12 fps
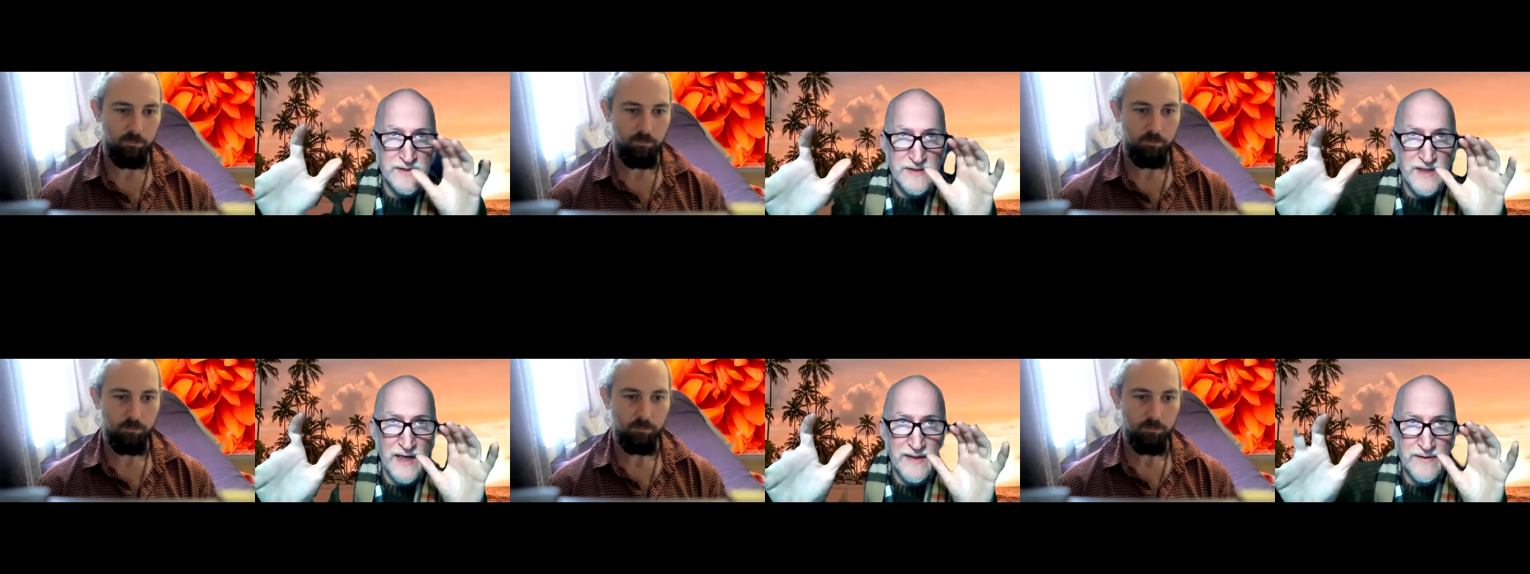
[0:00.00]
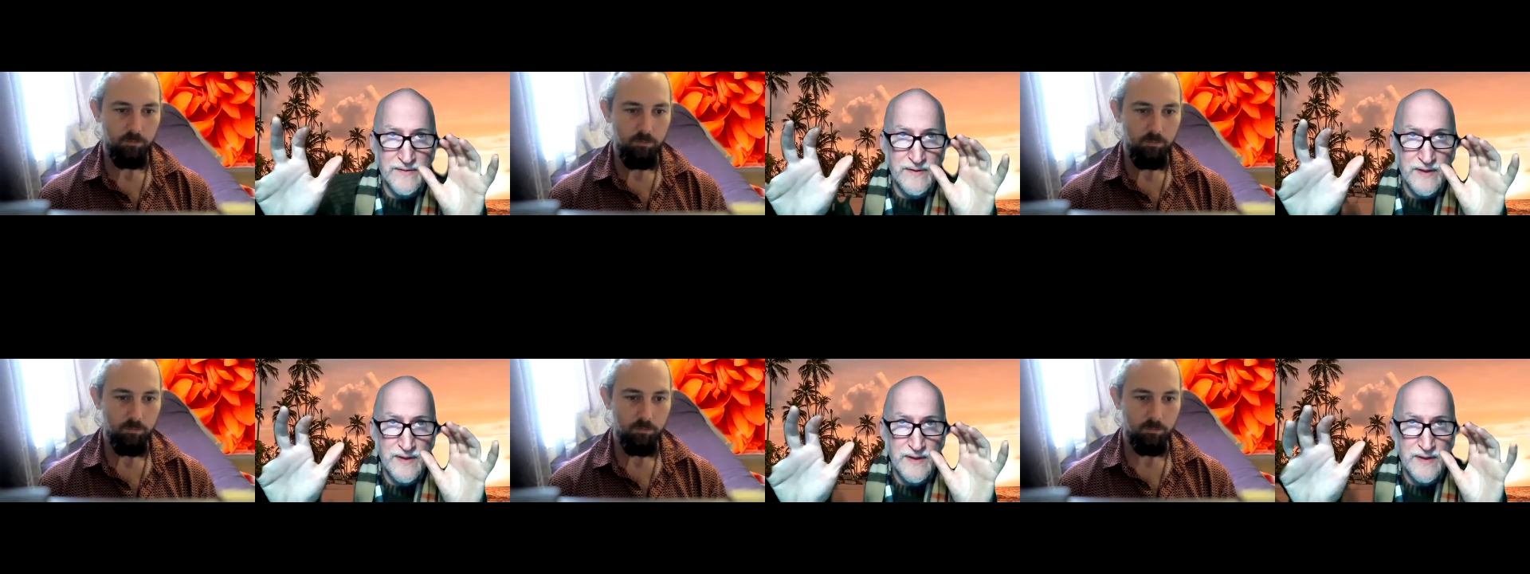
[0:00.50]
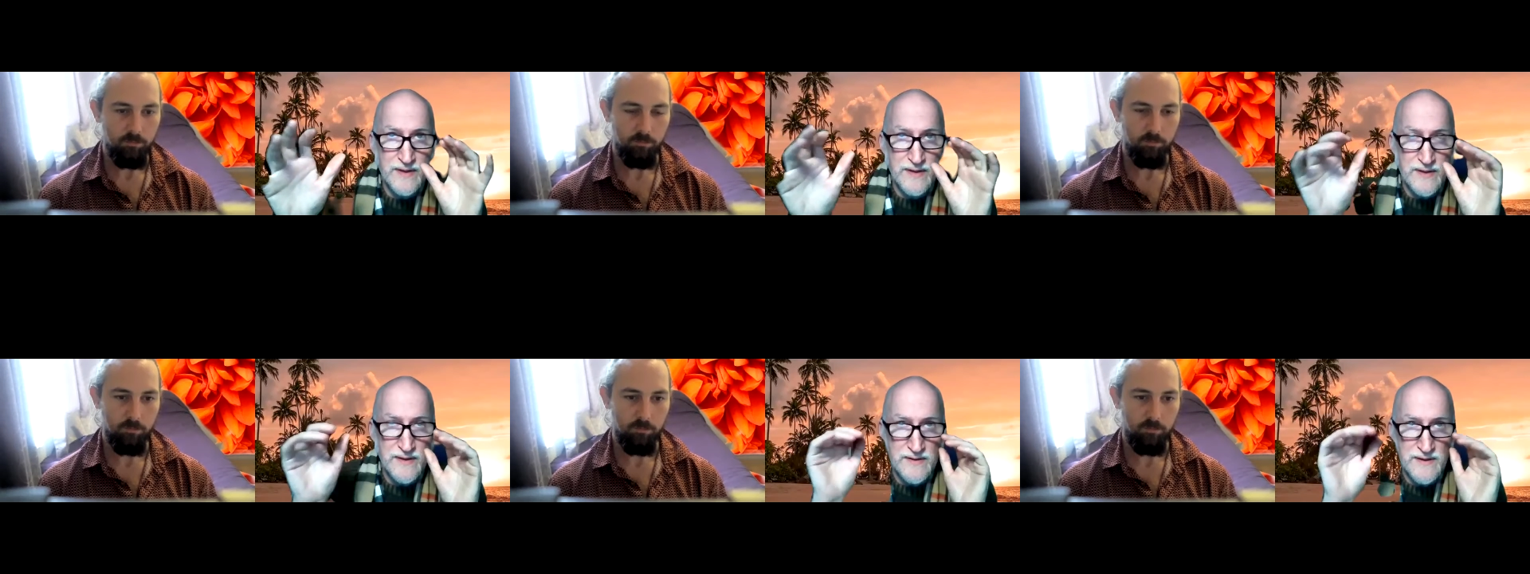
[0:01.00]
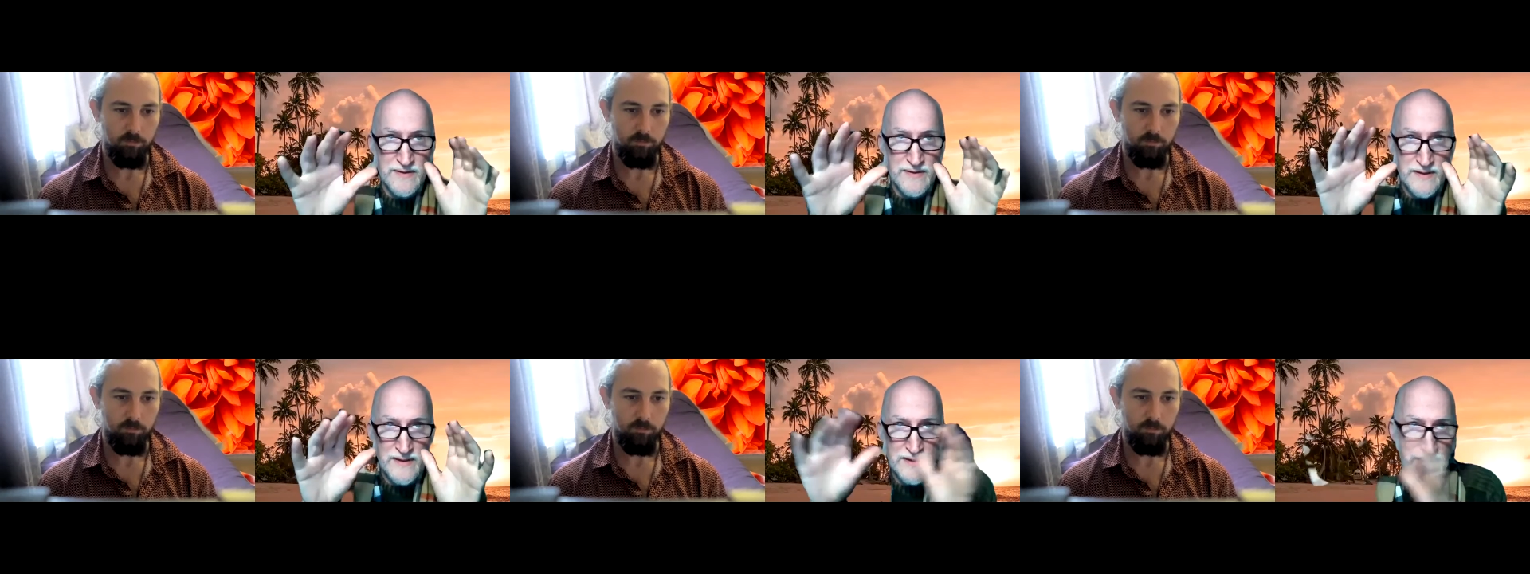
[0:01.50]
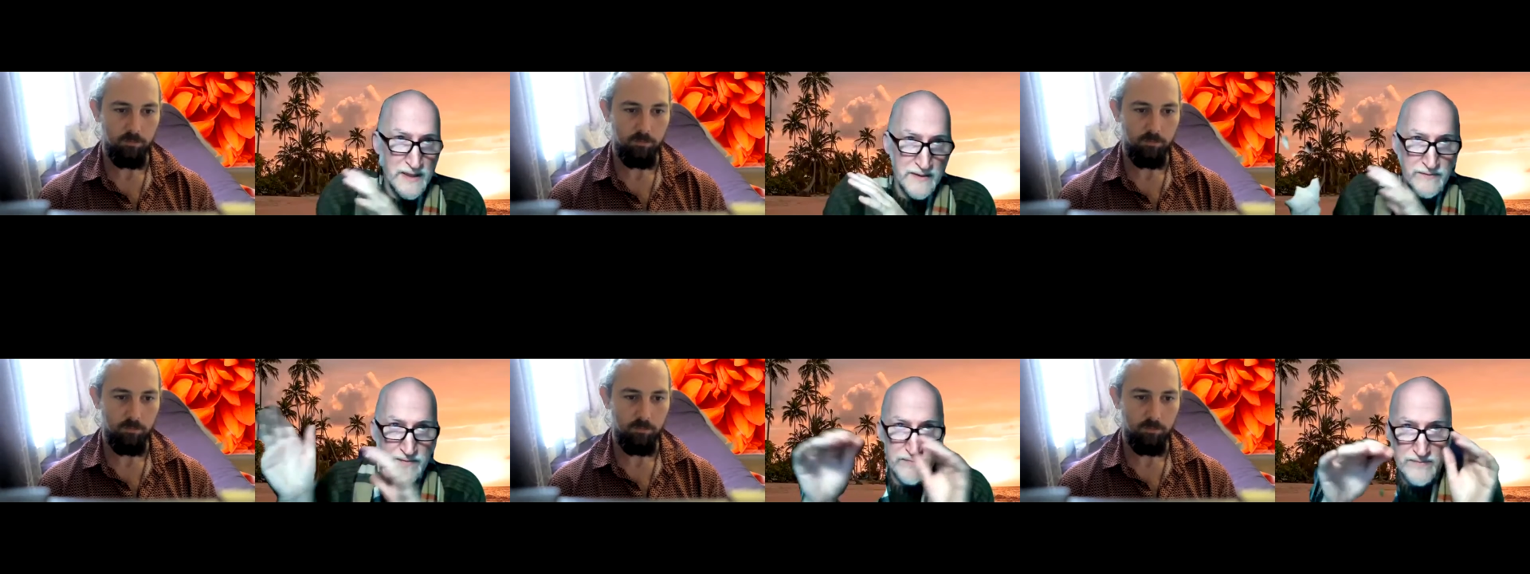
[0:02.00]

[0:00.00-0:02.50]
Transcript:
Speaker 1: is done then they'll kind of